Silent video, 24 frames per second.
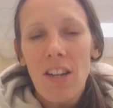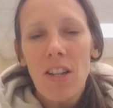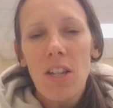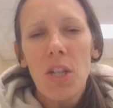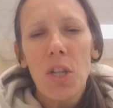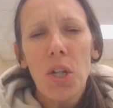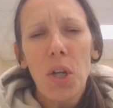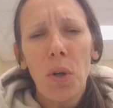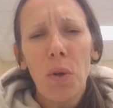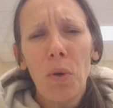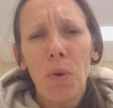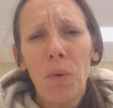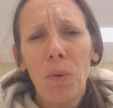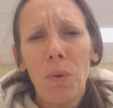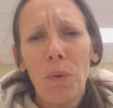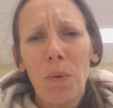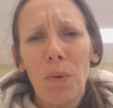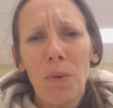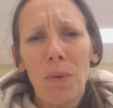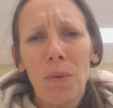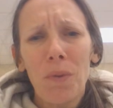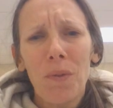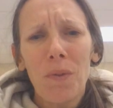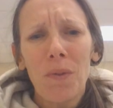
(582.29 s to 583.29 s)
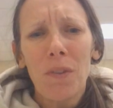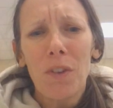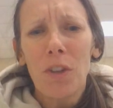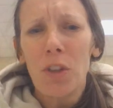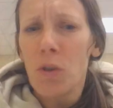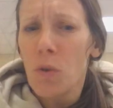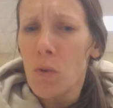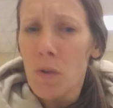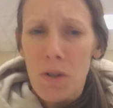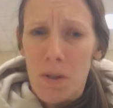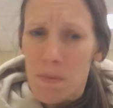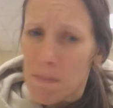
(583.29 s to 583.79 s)
So
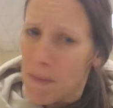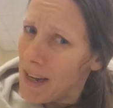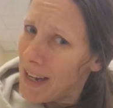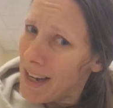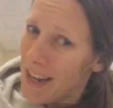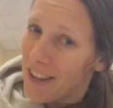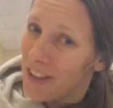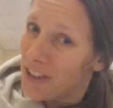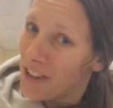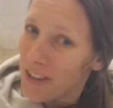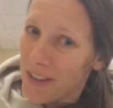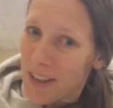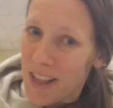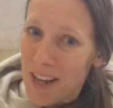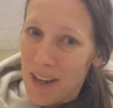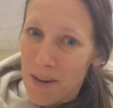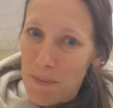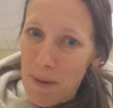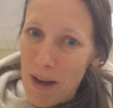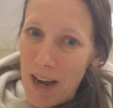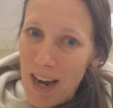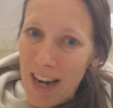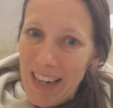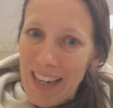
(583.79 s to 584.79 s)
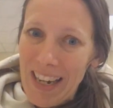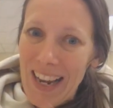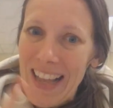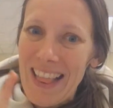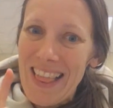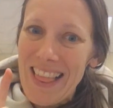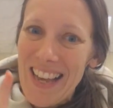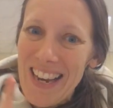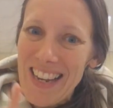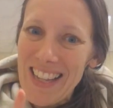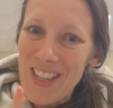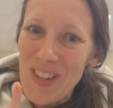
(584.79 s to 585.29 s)
yours may not look like mine,
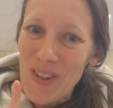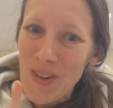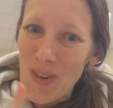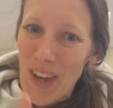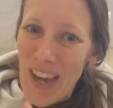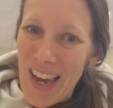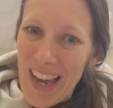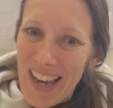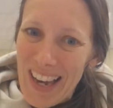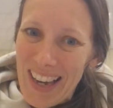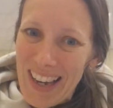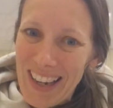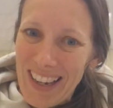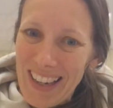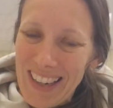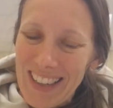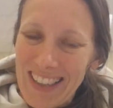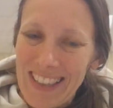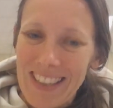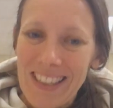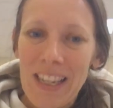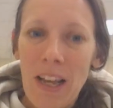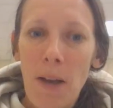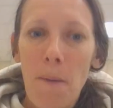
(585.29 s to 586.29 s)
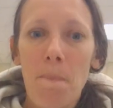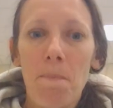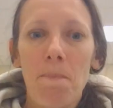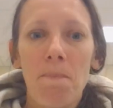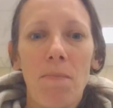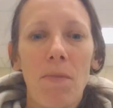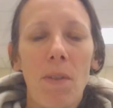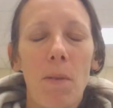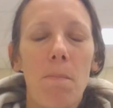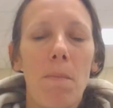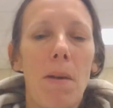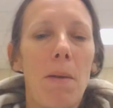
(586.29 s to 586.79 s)
and that's okay.
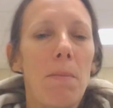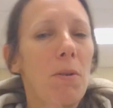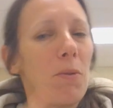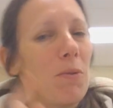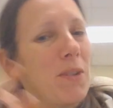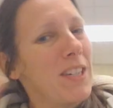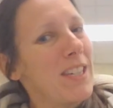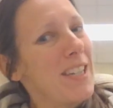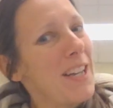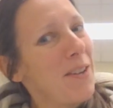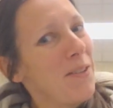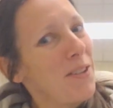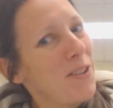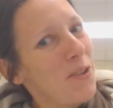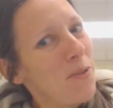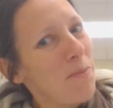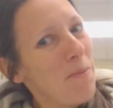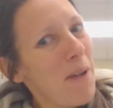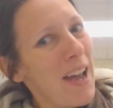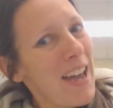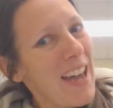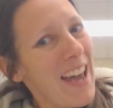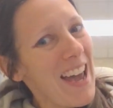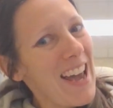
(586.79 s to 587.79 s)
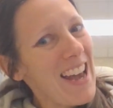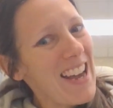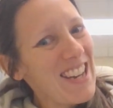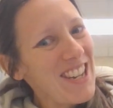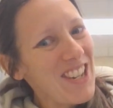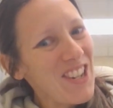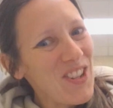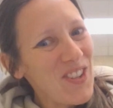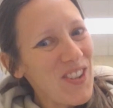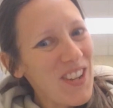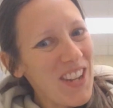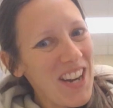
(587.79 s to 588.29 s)
Maybe one day when you're my
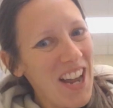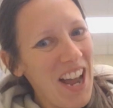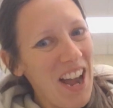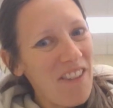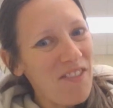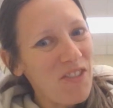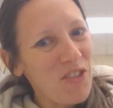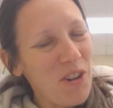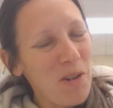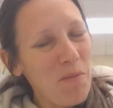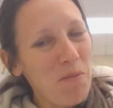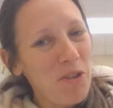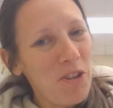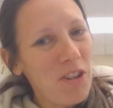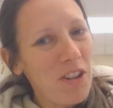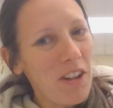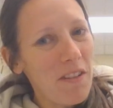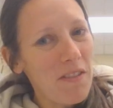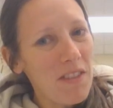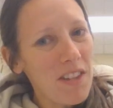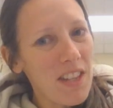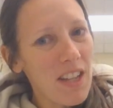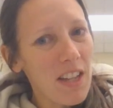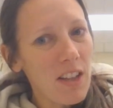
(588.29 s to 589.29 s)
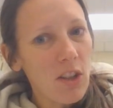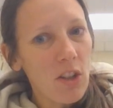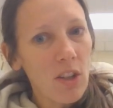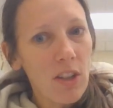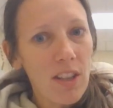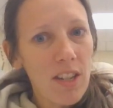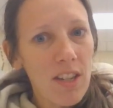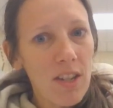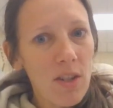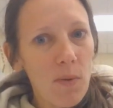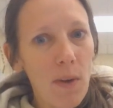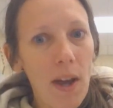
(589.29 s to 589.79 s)
age, you can have treble clefs that
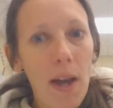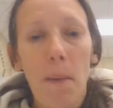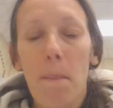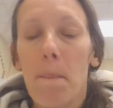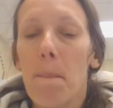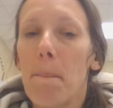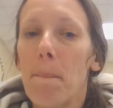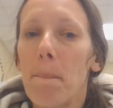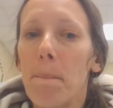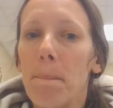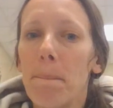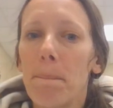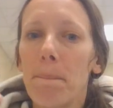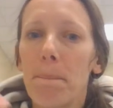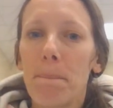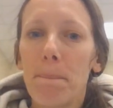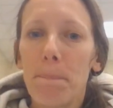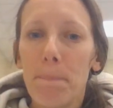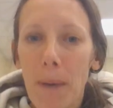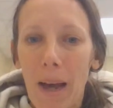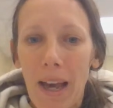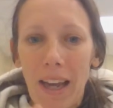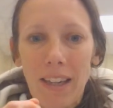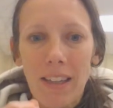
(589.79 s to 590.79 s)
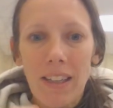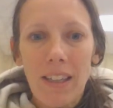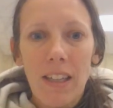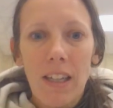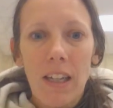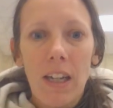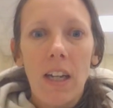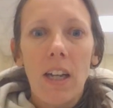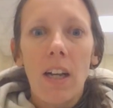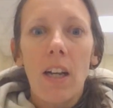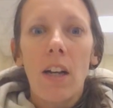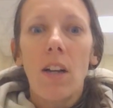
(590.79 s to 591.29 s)
look this way. But
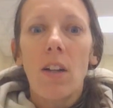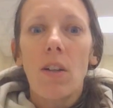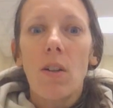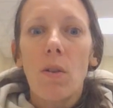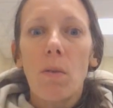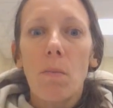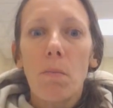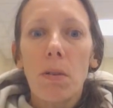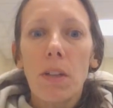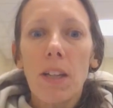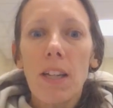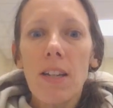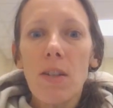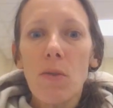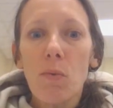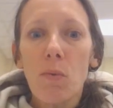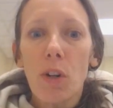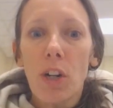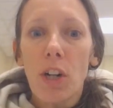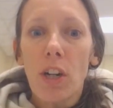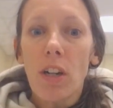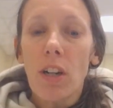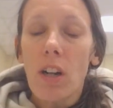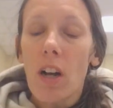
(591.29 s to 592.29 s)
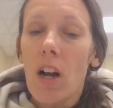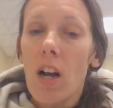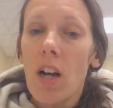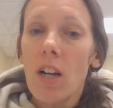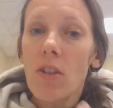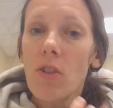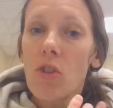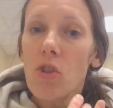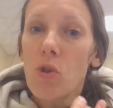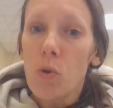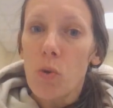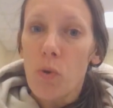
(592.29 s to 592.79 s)
please work
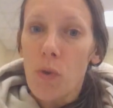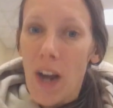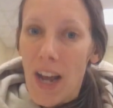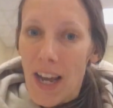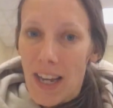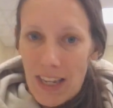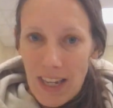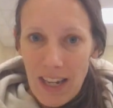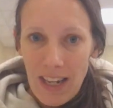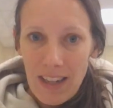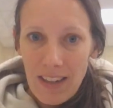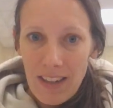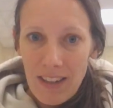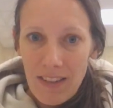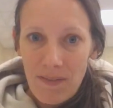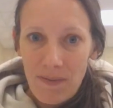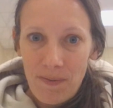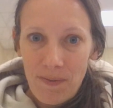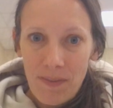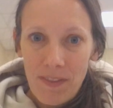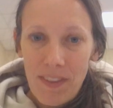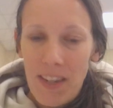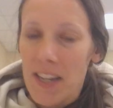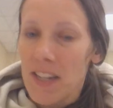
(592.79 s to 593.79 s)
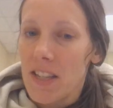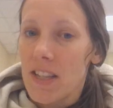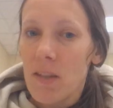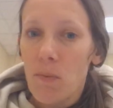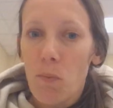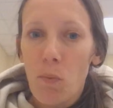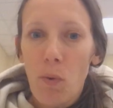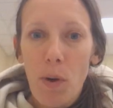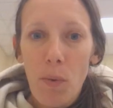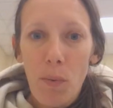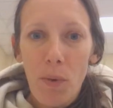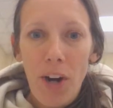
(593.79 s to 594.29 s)
on trying. That's
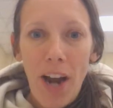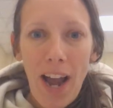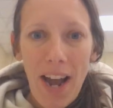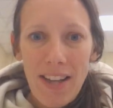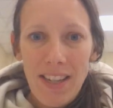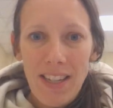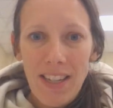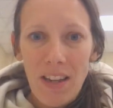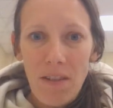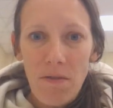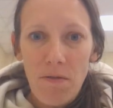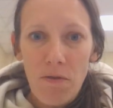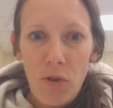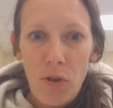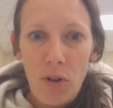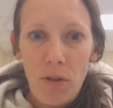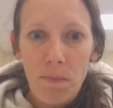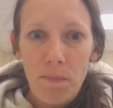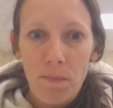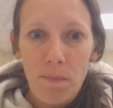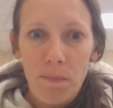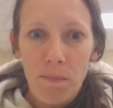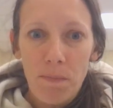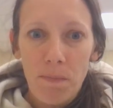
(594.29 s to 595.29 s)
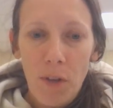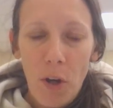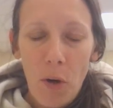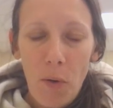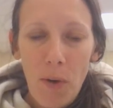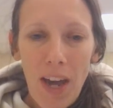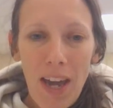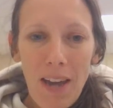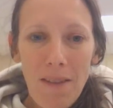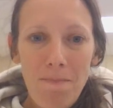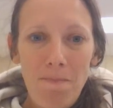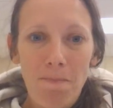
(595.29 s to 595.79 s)
what we're asking for,
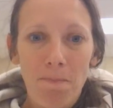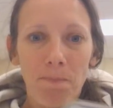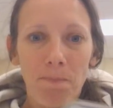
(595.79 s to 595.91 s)
okay?